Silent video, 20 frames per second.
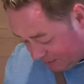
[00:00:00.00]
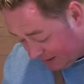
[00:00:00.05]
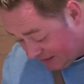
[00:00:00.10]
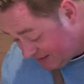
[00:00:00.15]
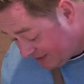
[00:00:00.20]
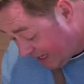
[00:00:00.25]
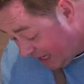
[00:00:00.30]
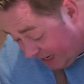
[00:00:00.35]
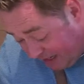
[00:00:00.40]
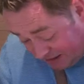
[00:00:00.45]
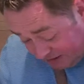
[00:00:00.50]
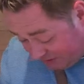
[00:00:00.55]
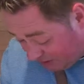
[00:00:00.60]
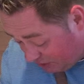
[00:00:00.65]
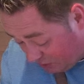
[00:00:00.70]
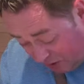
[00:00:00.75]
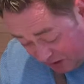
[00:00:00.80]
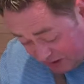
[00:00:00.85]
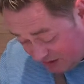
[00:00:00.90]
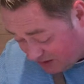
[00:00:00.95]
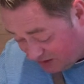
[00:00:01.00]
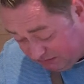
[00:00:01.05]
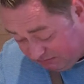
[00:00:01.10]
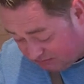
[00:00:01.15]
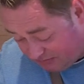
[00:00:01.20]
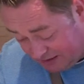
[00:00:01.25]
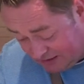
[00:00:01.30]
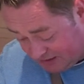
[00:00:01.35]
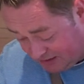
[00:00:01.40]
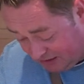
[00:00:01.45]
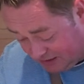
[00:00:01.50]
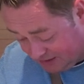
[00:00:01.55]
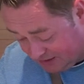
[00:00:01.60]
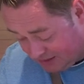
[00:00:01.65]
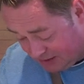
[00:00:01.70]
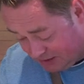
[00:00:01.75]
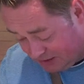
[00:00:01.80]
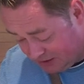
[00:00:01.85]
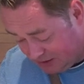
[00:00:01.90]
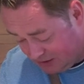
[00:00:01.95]
bit of salad if you want to. It's not
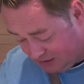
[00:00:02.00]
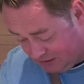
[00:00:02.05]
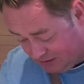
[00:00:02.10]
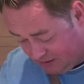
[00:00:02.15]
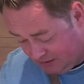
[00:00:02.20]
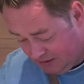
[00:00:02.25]
essential.